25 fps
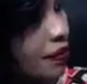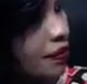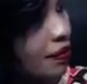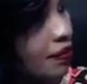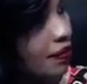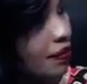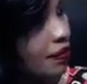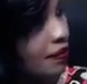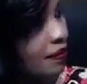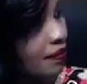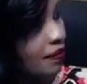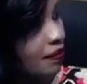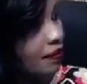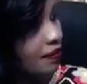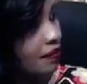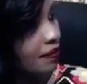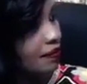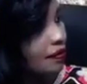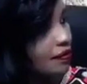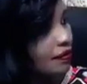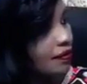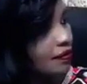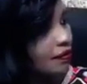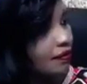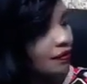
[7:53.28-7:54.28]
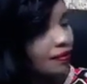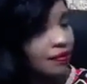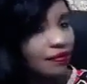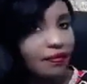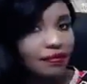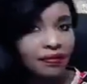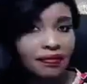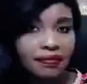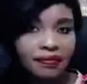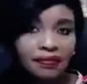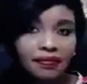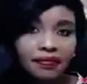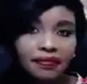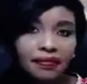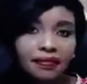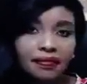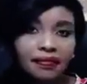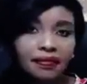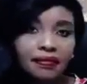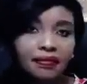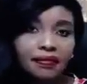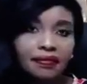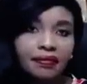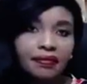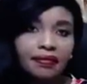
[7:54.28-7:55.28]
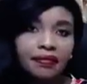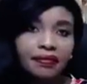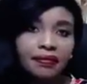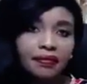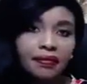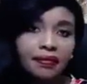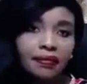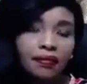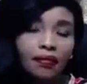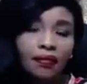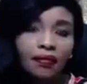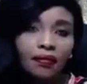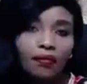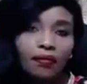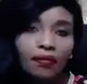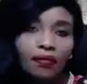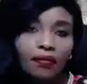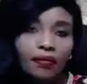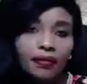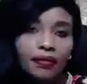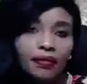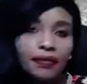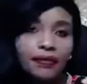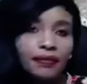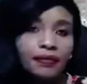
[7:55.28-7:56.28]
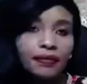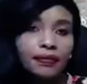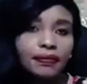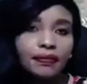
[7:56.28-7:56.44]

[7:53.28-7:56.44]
This person isn't speaking.